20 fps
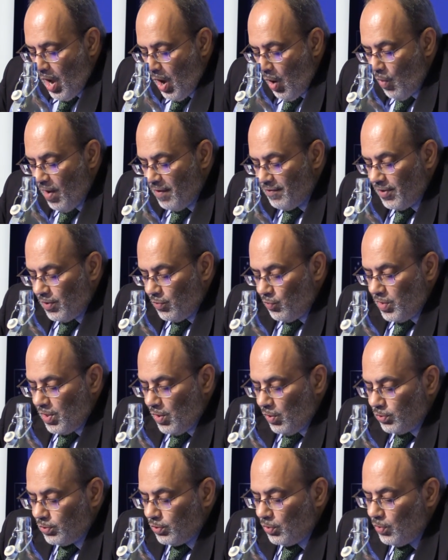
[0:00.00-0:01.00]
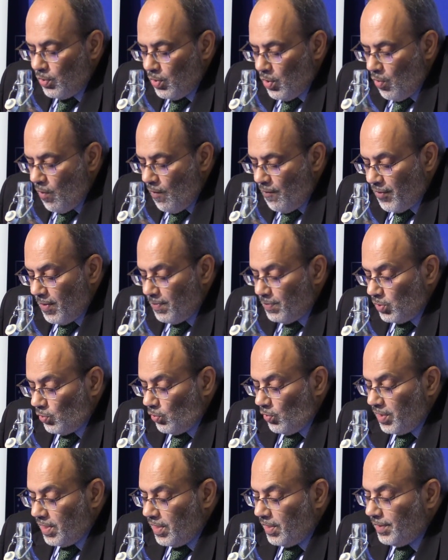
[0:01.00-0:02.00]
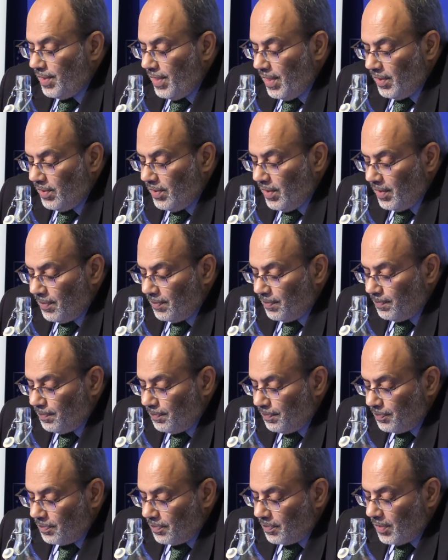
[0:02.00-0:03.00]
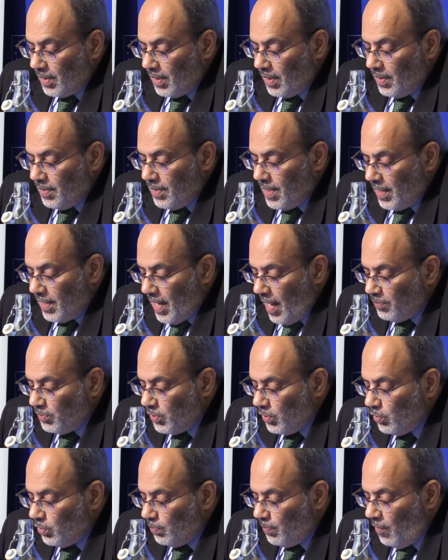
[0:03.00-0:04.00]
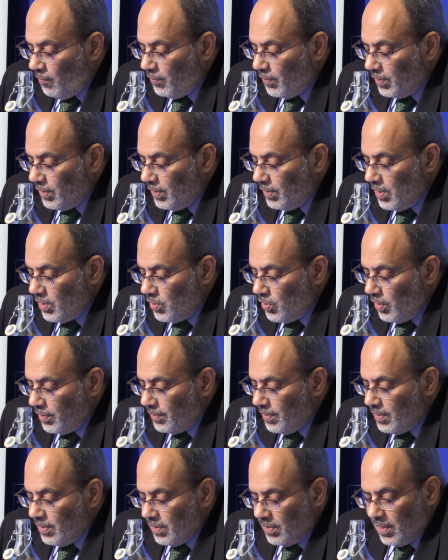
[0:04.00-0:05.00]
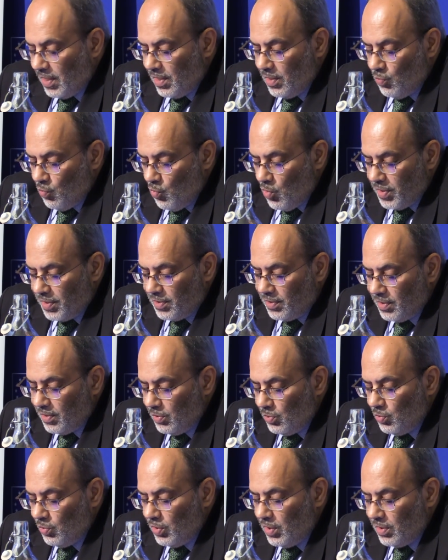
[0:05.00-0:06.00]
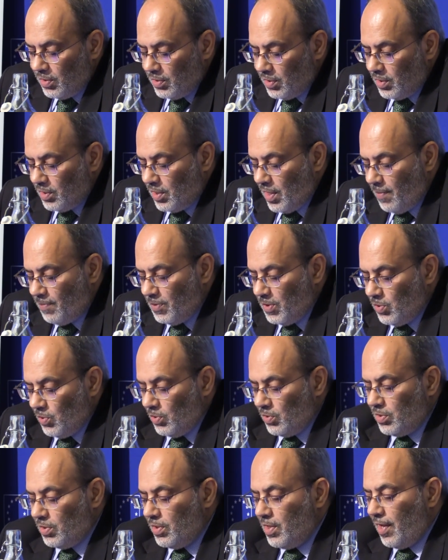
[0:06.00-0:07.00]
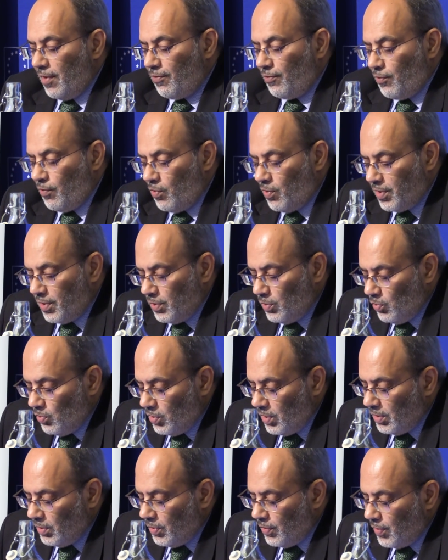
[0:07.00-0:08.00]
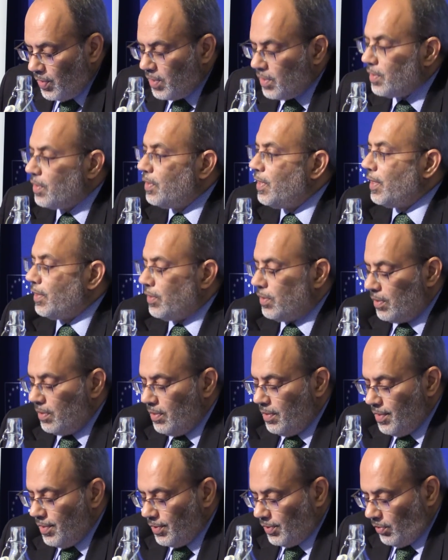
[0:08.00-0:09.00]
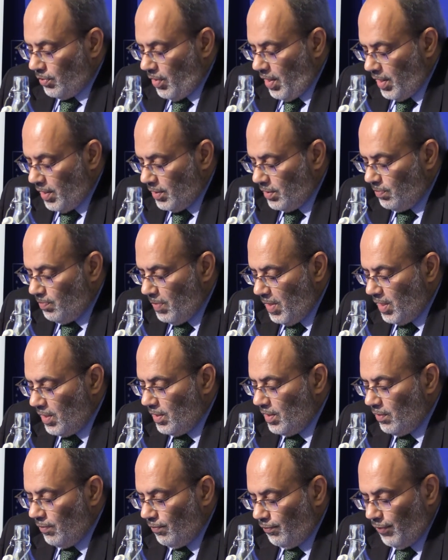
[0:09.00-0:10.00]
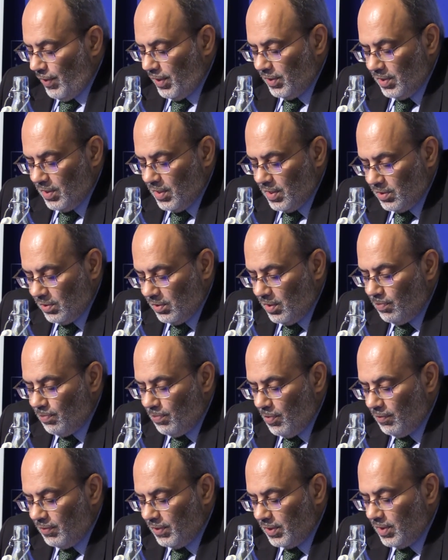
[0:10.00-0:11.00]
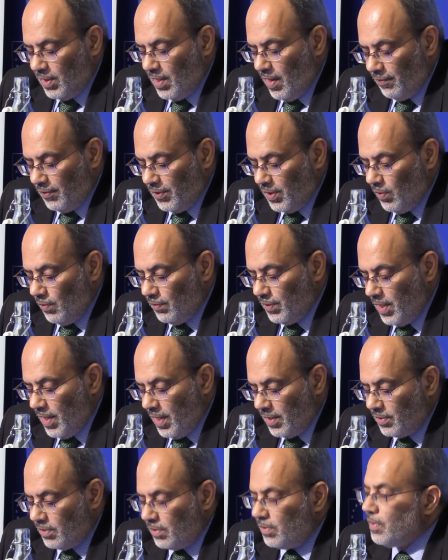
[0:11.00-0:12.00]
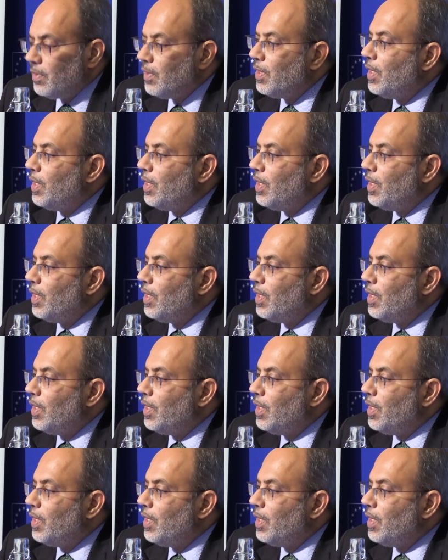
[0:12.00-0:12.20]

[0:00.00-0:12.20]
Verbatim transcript: However, we also know from historical data that absolute poverty does not necessarily worsen during such episodes, therefore reducing the risk that the strides made in fighting extreme poverty in Africa over the last